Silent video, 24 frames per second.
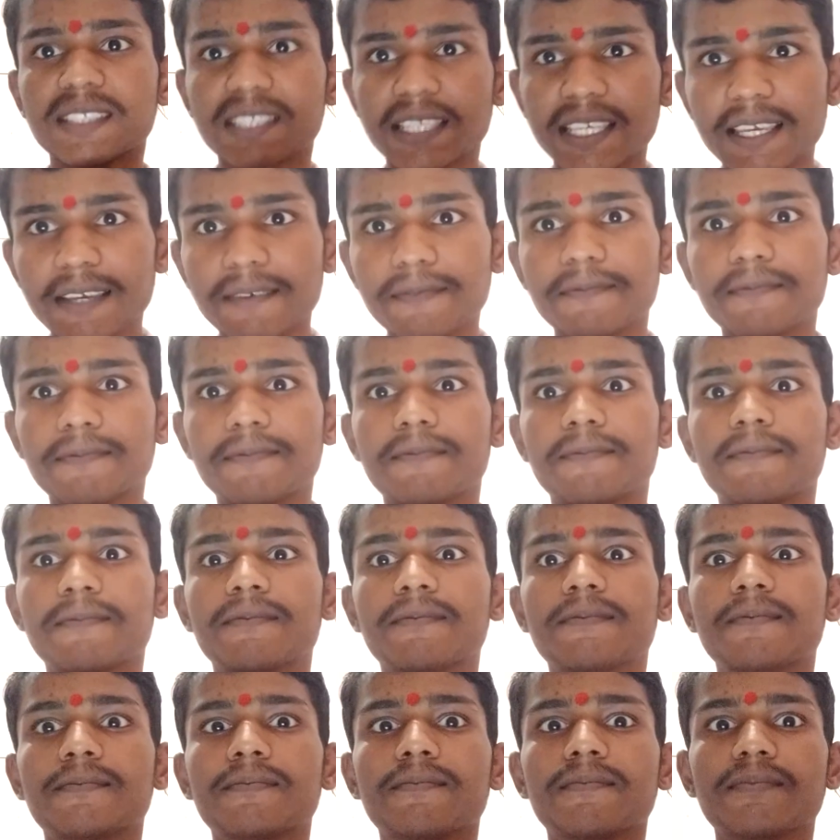safe
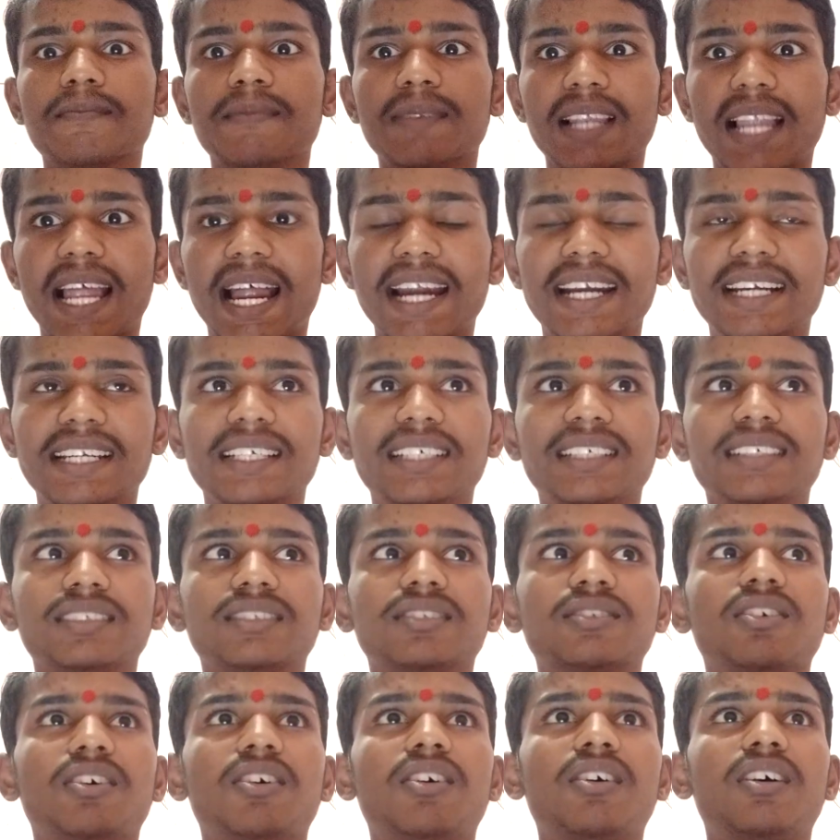
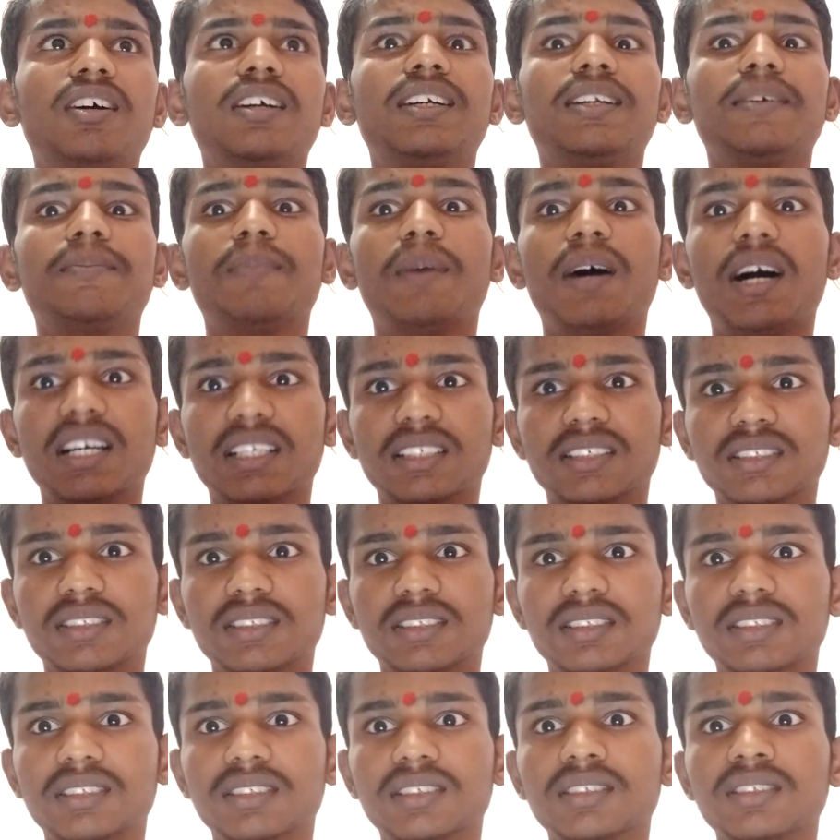landings or
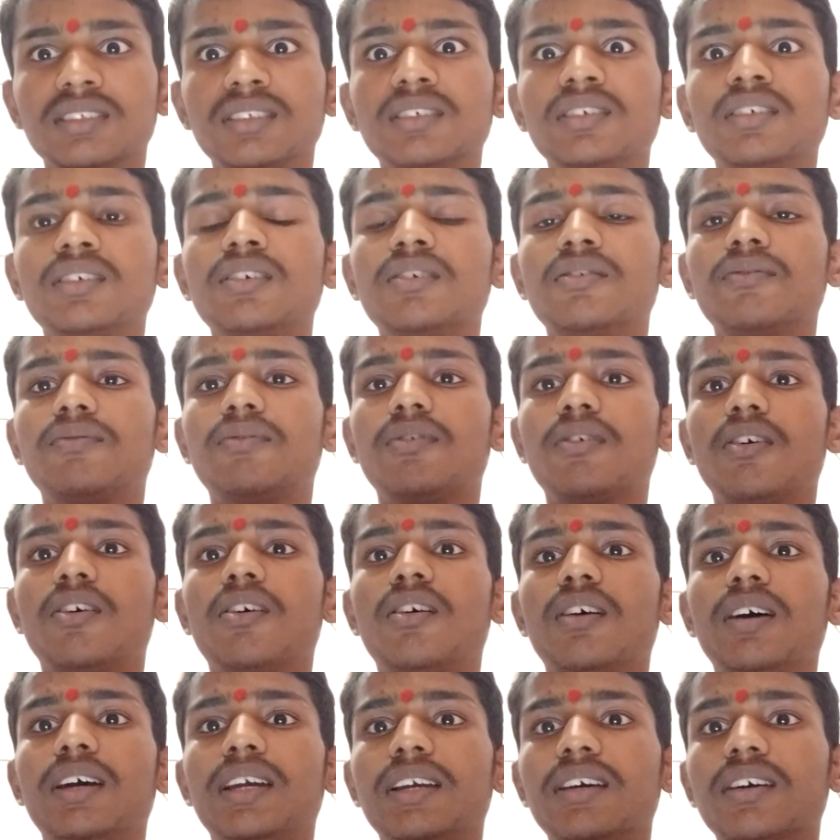departures
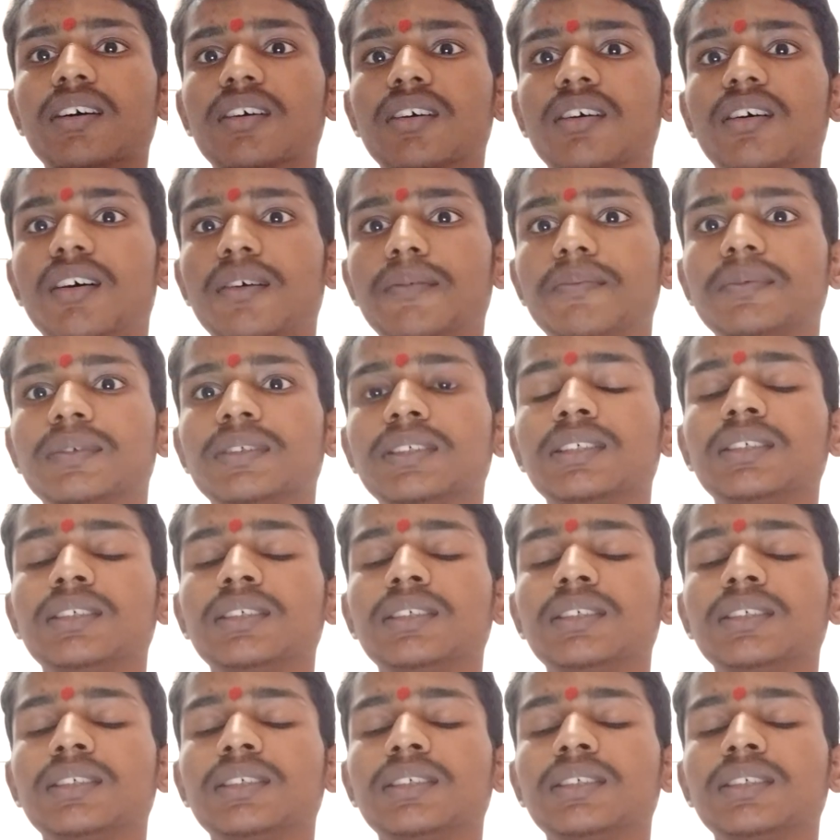for aircraft,